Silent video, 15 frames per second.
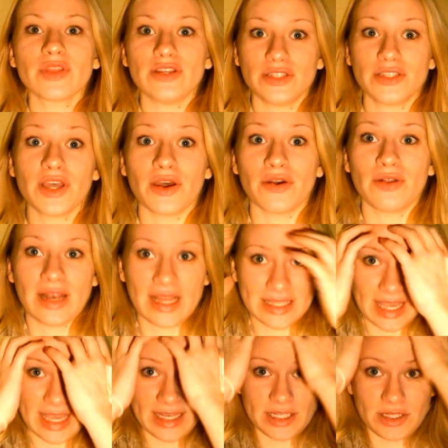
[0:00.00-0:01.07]
So let's
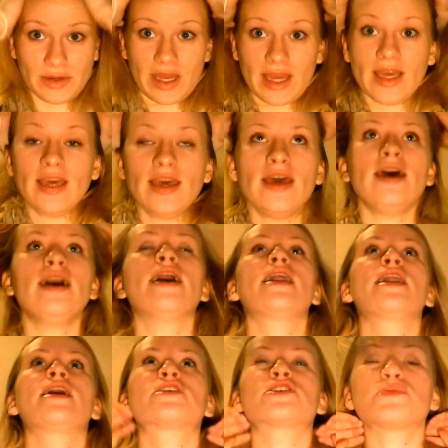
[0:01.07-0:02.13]
get into it.
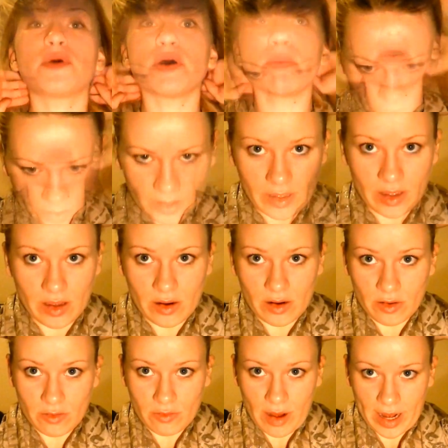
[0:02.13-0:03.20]
And I'll just put my hair
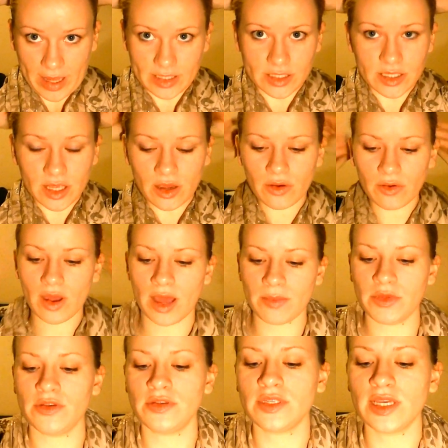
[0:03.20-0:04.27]
up. Right, so I'm
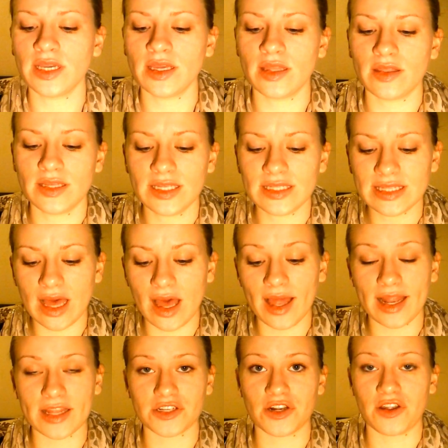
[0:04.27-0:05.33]
using, this is the
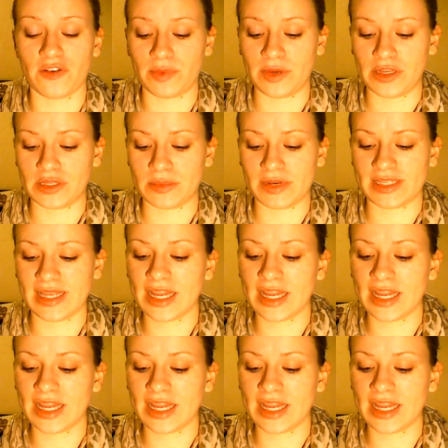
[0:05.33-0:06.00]
eyelash glue I've been using, but it's